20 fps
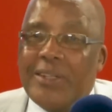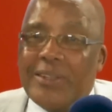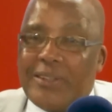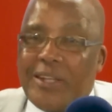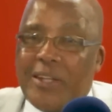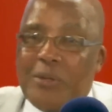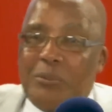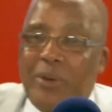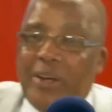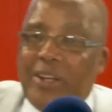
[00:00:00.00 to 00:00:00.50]

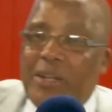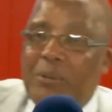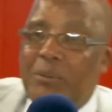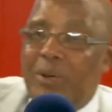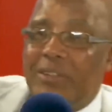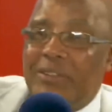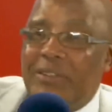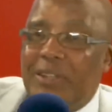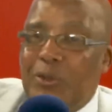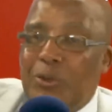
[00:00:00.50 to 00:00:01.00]
Then
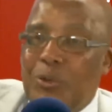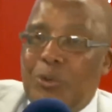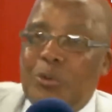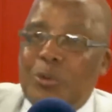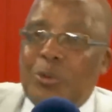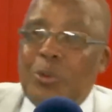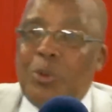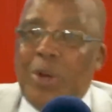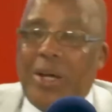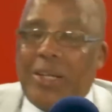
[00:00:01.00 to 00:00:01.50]
Madiba said,
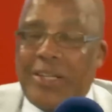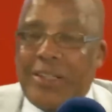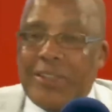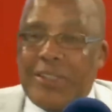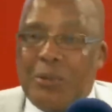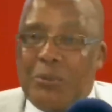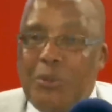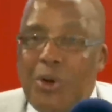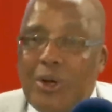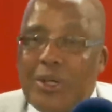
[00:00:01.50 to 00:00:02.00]
look, we are a
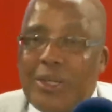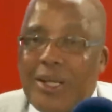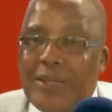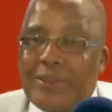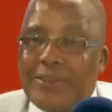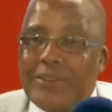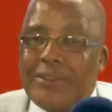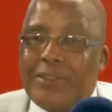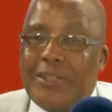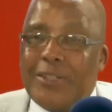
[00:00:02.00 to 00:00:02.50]

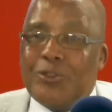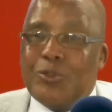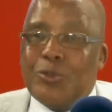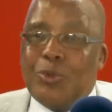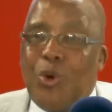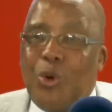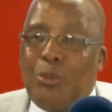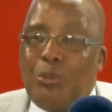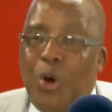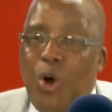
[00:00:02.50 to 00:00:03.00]
democracy, there's
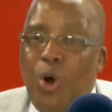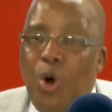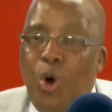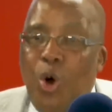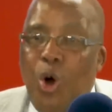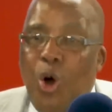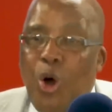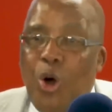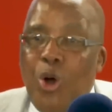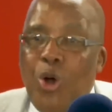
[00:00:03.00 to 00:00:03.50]
no more
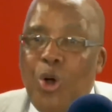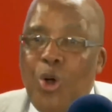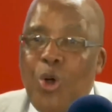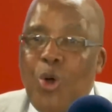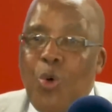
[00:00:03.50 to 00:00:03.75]
war.